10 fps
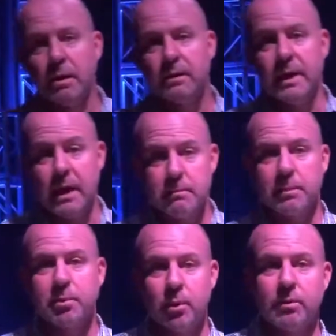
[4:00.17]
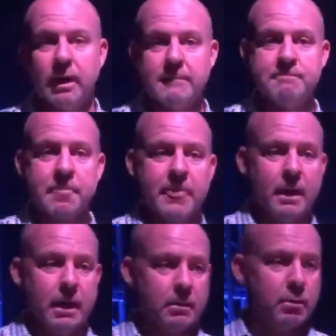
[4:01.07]
the AMBA program,
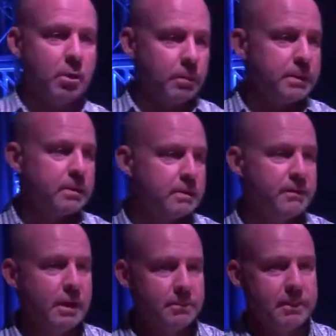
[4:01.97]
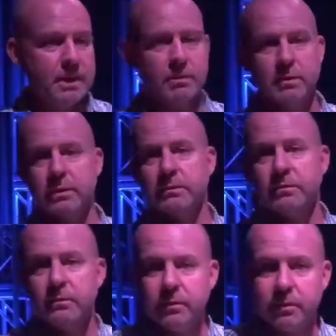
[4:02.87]
and we're hoping to develop a network of
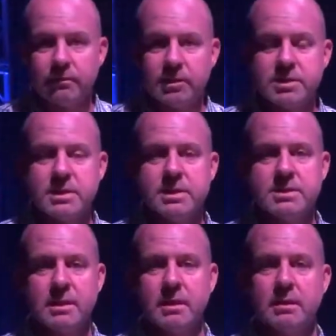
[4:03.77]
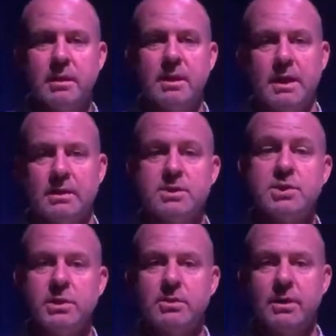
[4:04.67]
universities that can connect and
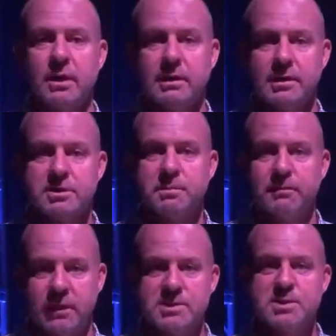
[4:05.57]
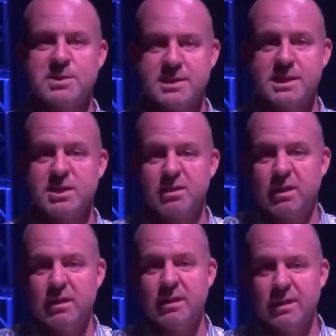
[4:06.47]
share thought leaders, professors, etc.,
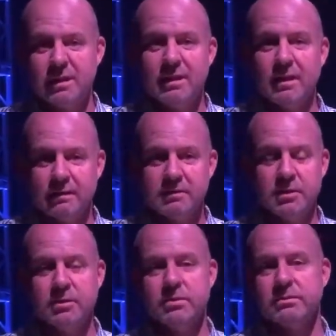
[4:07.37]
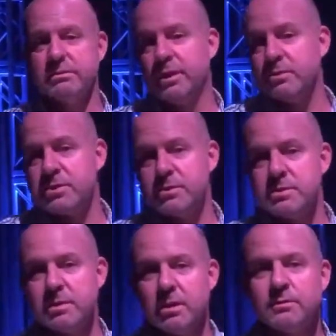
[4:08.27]
to you know
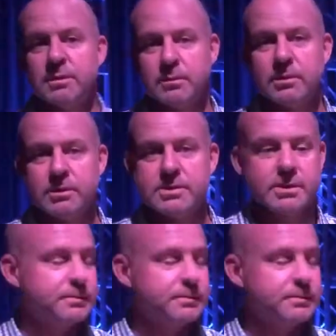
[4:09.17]
students all over the world. So.